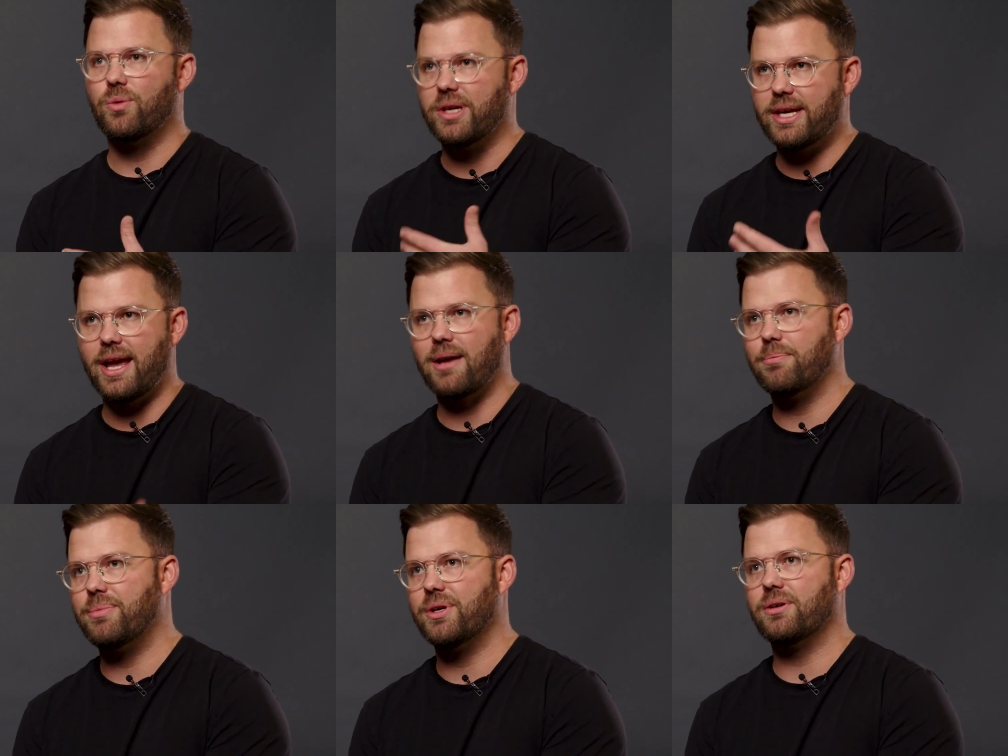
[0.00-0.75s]
we
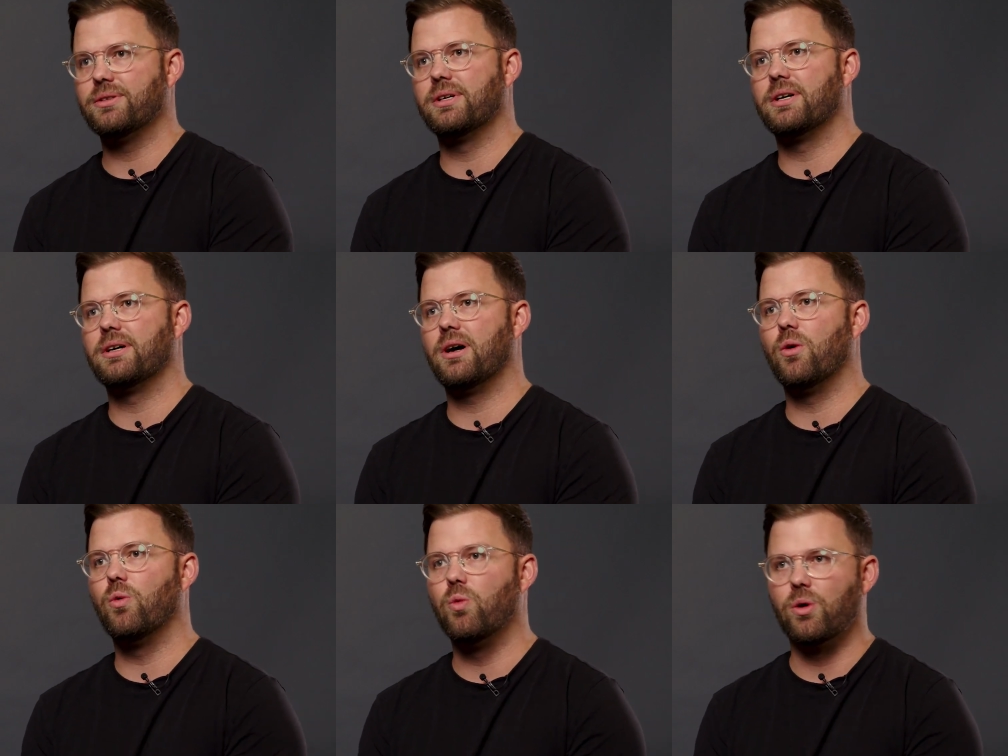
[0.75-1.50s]
can build a,
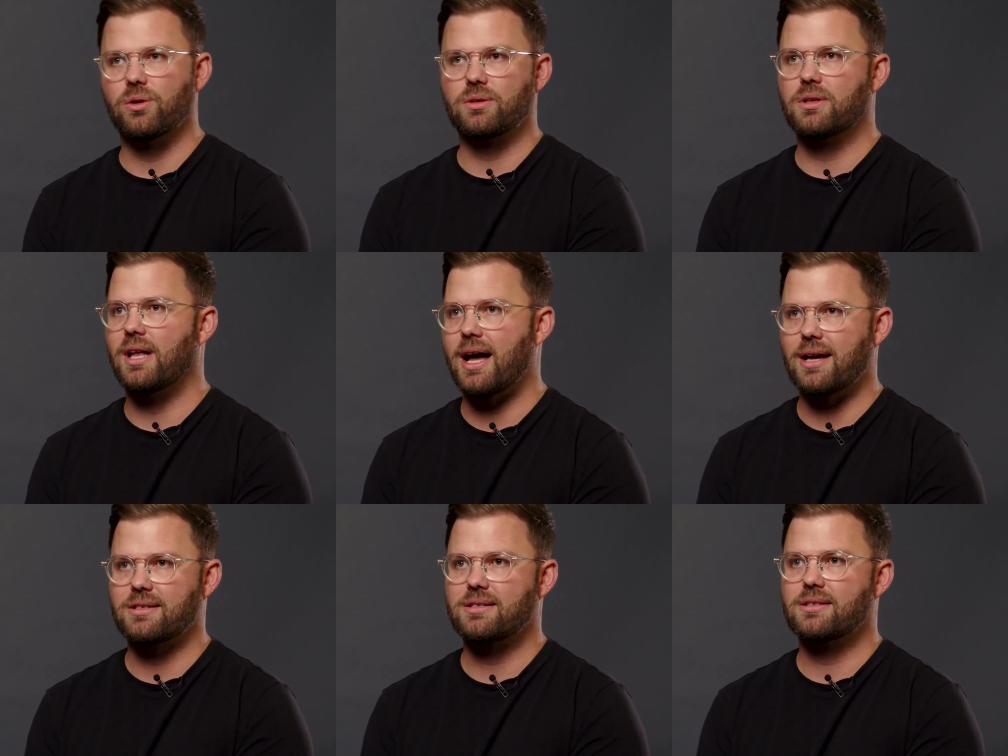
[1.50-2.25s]
a
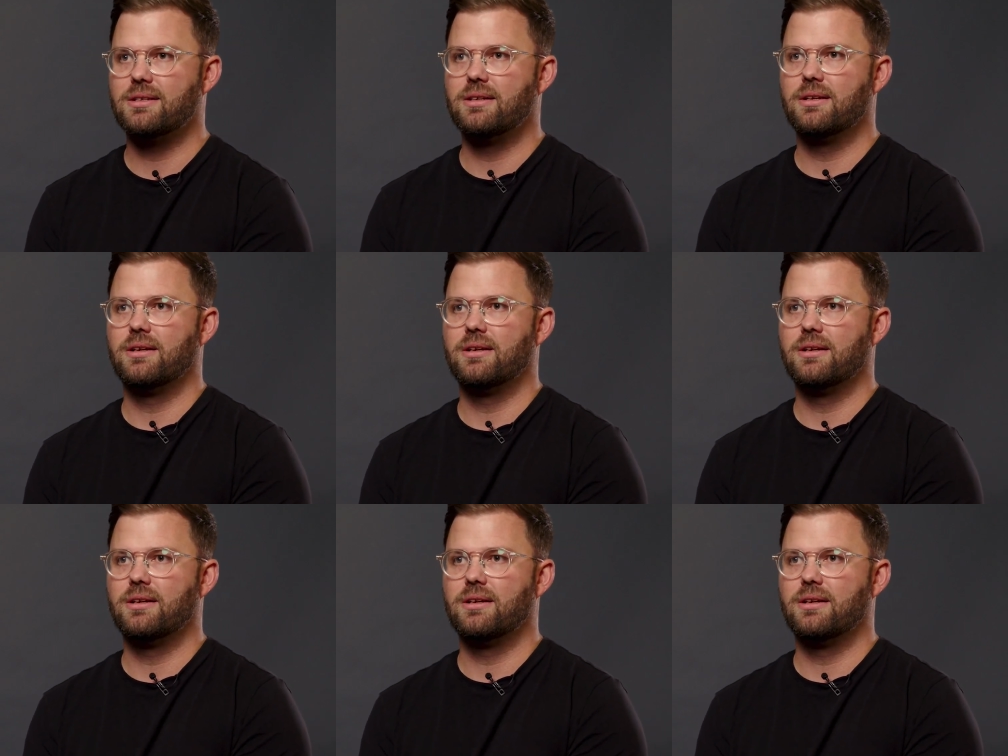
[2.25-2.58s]
world-class